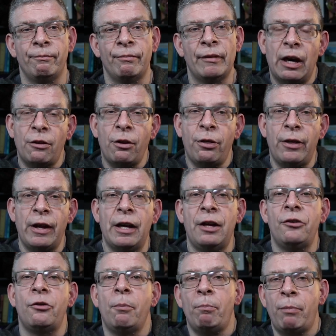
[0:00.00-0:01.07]
The other thing
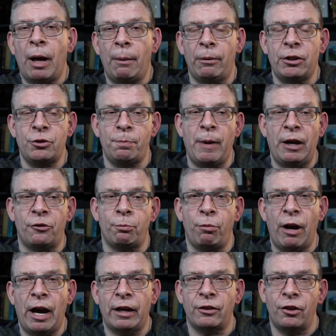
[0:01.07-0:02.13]
is publish best
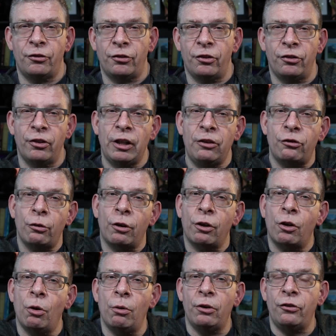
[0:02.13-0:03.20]
practices, and they sort
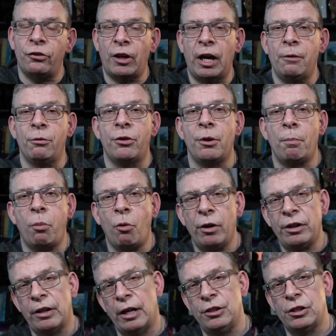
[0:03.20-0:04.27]
of coincide with the
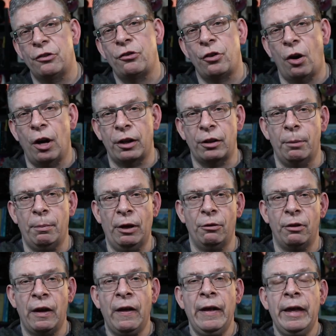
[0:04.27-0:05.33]
point I just talked
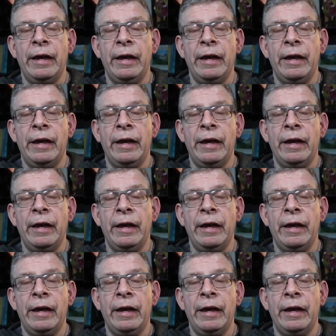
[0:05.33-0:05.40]
about,